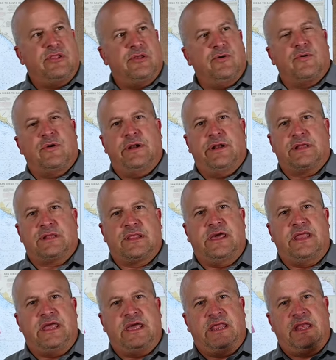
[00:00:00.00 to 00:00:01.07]
lure on its
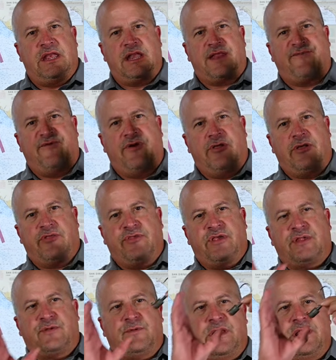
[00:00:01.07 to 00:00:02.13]
lead head and it's falling
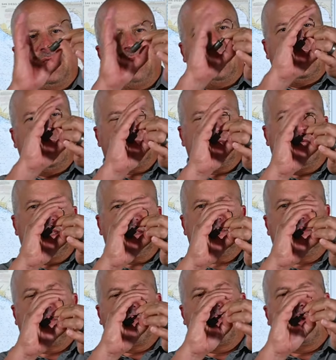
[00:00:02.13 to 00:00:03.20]
this way and a bass eats it
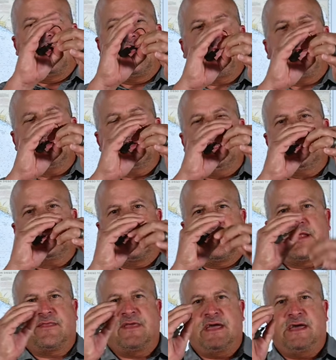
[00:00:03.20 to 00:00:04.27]
or a rockfish eats it
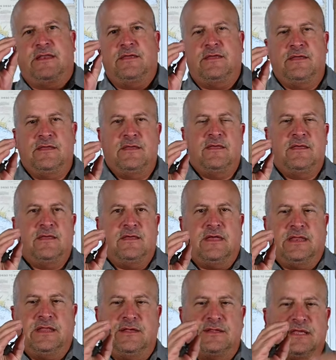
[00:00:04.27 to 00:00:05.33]
like that,
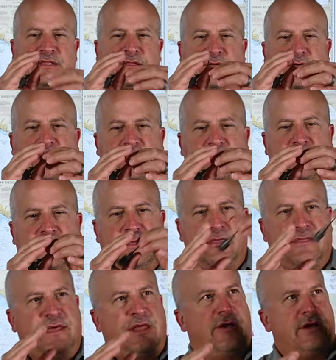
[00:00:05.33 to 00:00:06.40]
and you set the hook,
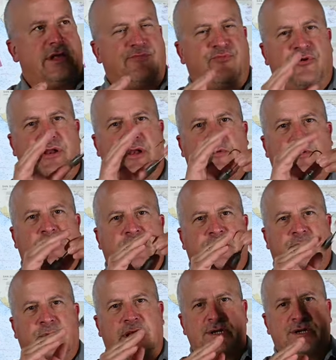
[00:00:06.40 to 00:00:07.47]
that hook is pointing in the wrong
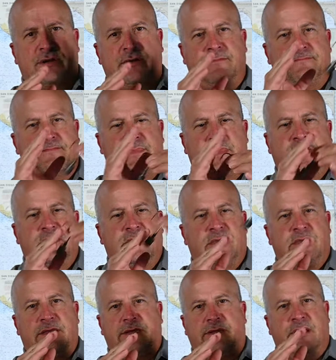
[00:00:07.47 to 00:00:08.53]
direction.
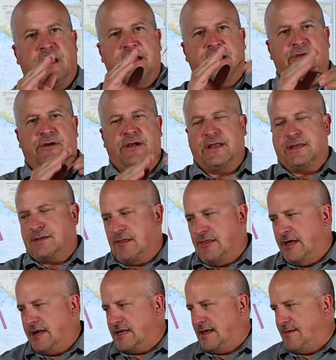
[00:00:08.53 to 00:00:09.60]
You're not going to hook it. So a
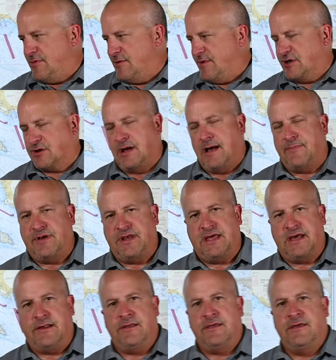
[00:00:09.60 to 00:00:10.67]
lot of times you'll be dropping
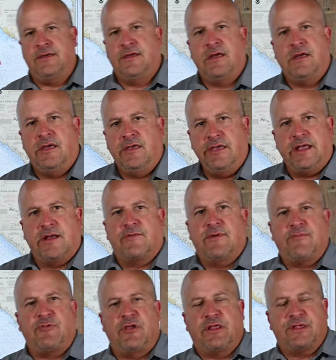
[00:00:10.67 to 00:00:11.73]
down, you get
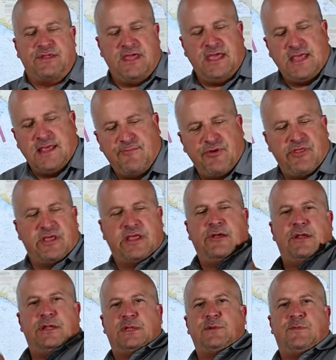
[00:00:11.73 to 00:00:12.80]
ripped on the sink, you put it in the
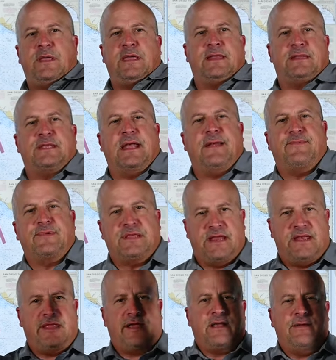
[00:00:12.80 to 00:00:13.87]
gear, you swing, it's tight percent,
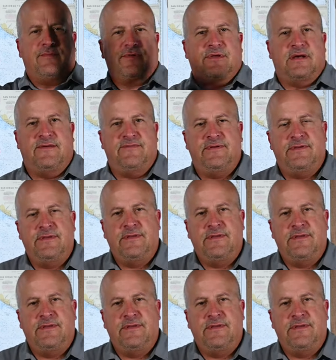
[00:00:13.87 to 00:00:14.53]
and it comes off.